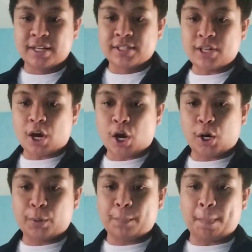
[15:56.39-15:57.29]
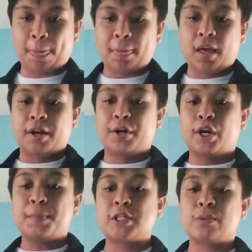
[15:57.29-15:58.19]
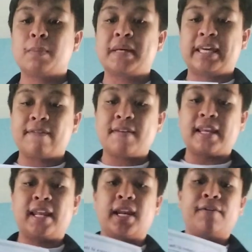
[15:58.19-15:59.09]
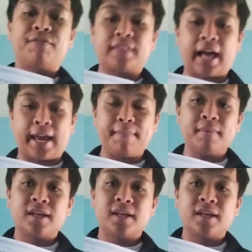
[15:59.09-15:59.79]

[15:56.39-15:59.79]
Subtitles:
So groups will be given enough time.